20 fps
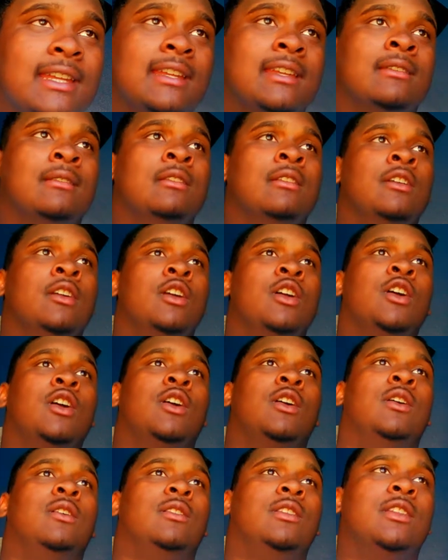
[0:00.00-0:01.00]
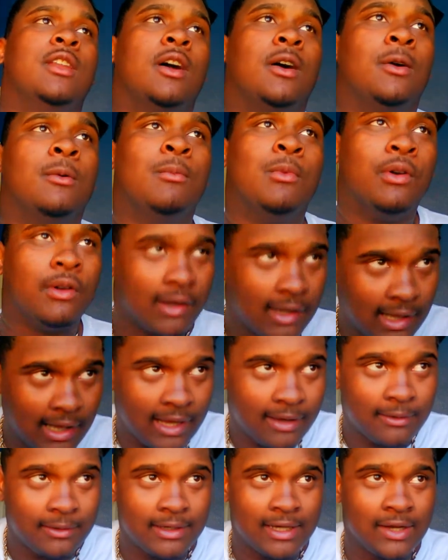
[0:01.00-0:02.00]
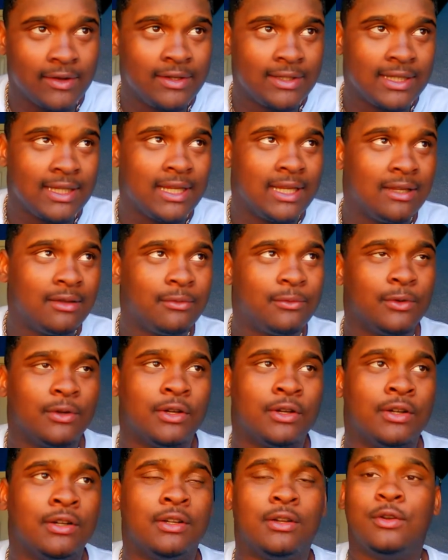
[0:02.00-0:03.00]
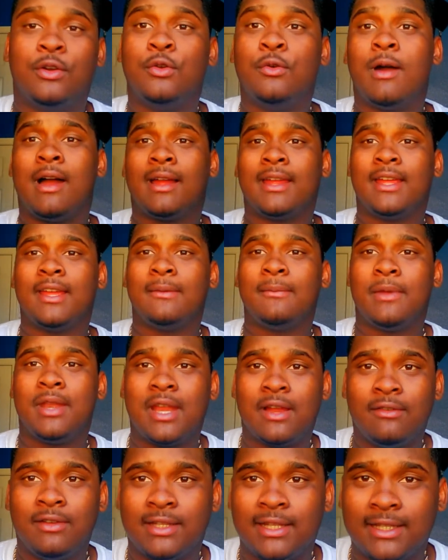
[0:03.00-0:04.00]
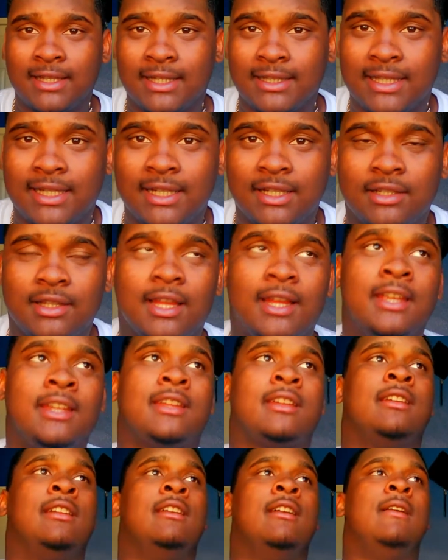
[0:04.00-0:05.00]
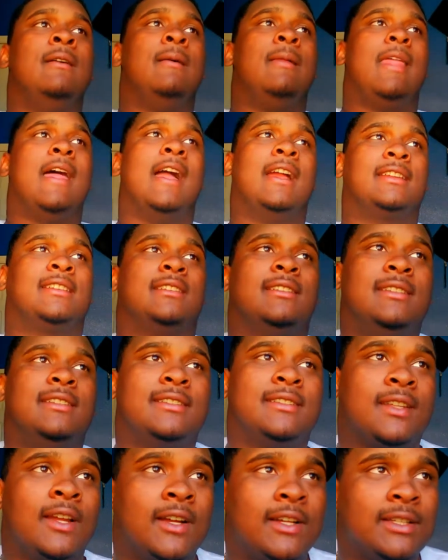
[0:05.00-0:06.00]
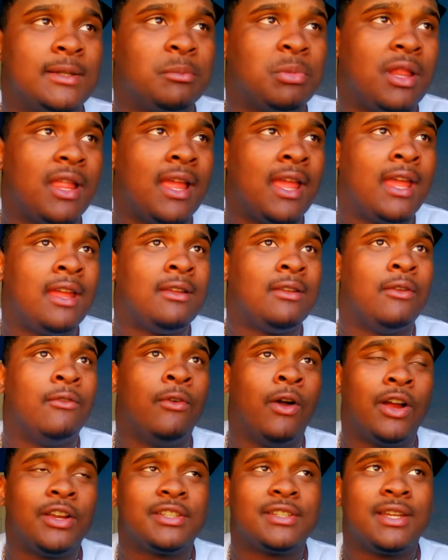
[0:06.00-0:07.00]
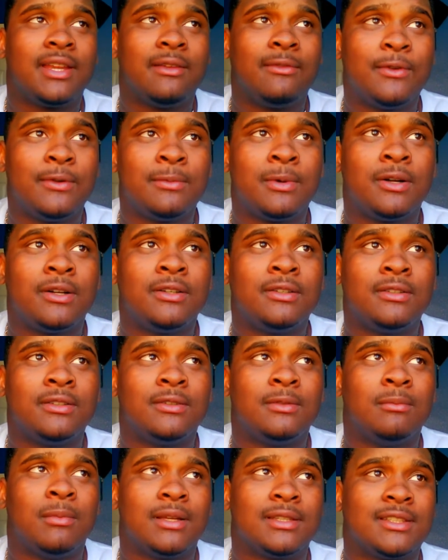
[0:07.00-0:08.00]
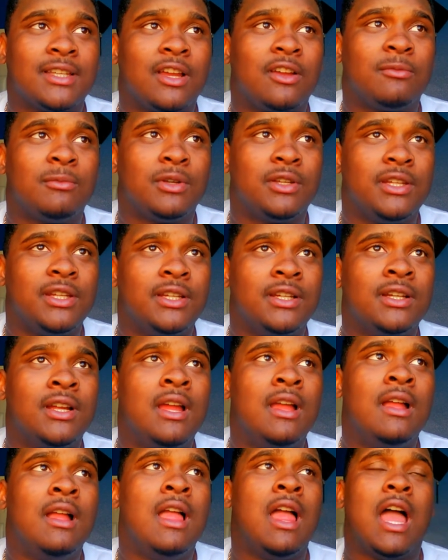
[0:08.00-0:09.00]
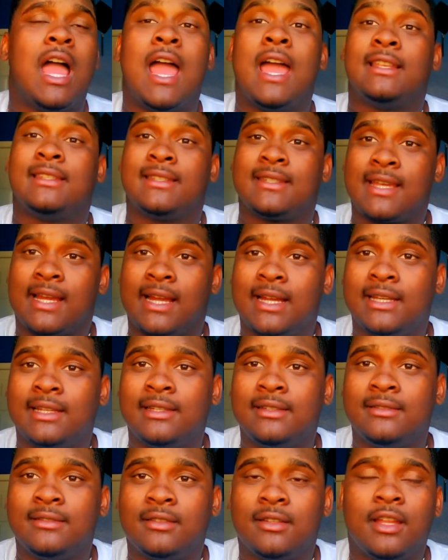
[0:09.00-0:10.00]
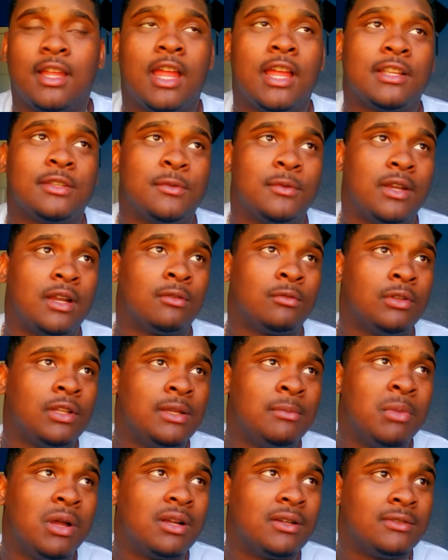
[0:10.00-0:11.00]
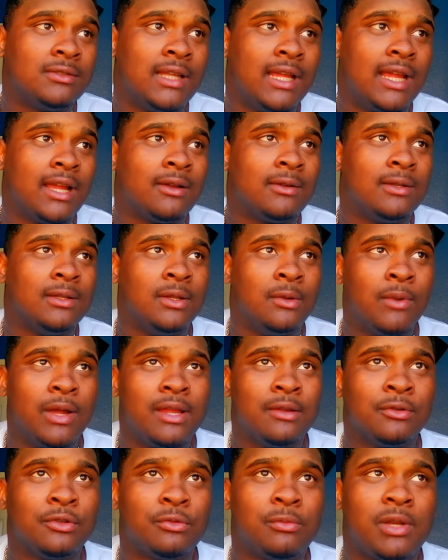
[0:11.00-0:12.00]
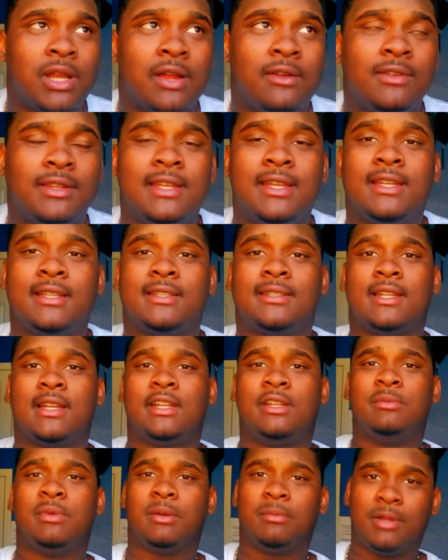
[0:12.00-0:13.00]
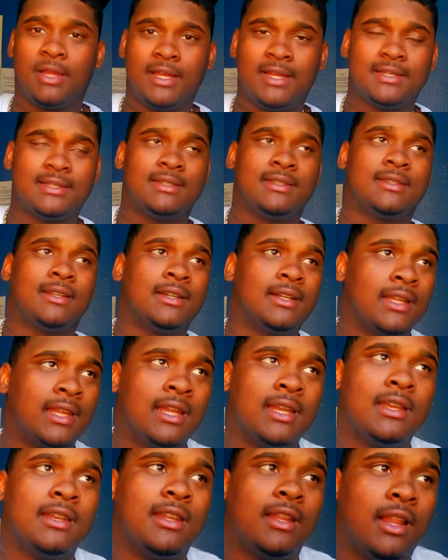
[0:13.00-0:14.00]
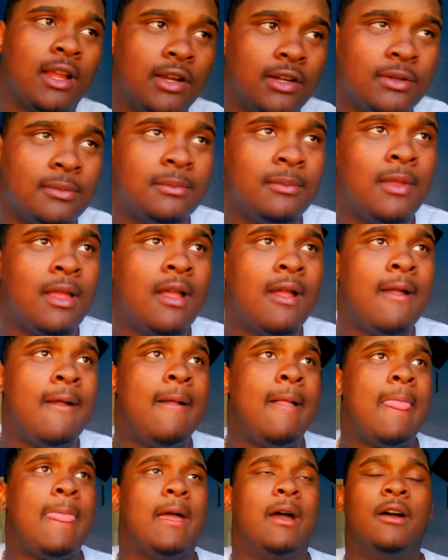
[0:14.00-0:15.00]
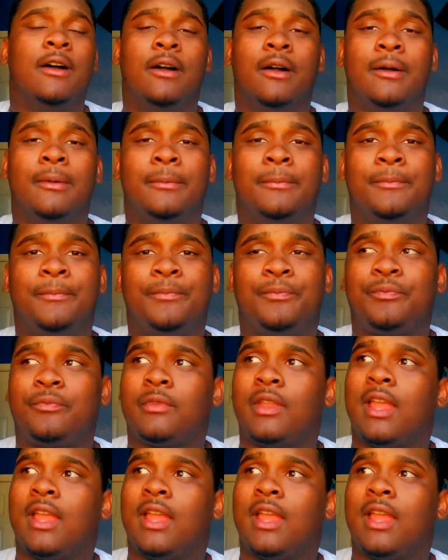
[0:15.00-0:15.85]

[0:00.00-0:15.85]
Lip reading: getting, you know, more clout and everything for who I am and everything like that. Like, I actually started playing varsity football my sophomore year as a tight end. That's when I really buckled down in the weight room and everything, studied my plays and started getting to learn them.